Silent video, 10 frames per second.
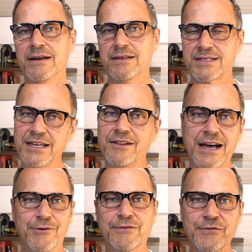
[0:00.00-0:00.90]
Still,
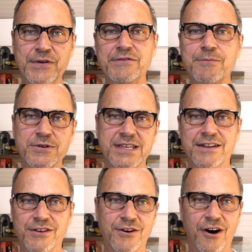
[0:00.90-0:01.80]
however, 50%
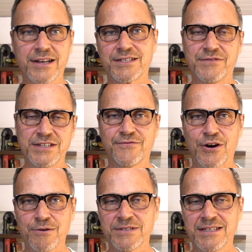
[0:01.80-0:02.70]
of the cost of these
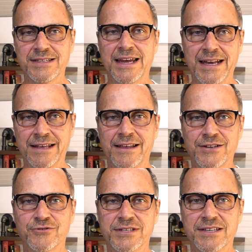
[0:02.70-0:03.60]
farms is in
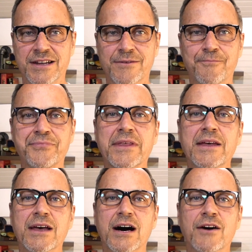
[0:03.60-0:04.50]
electricity.
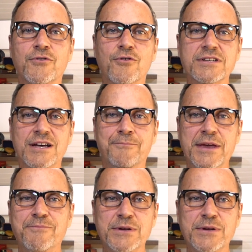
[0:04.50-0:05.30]
Of course, a big